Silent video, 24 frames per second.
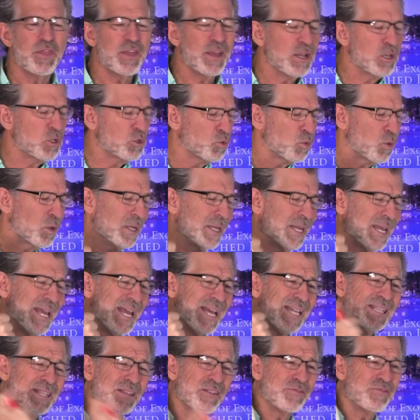when things
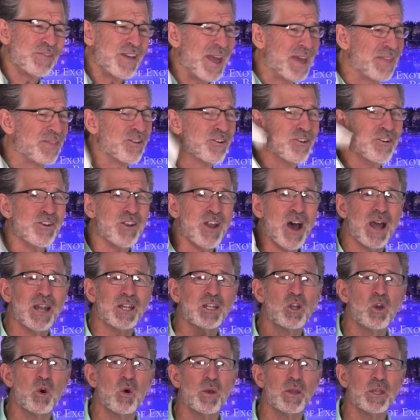really hit the fan, they're
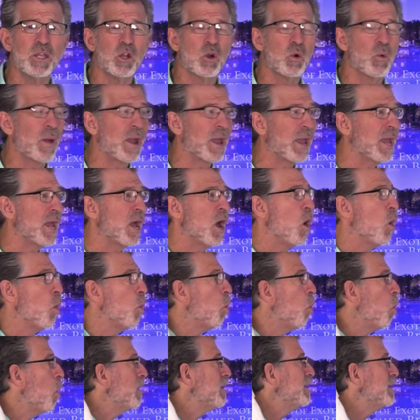not going your way,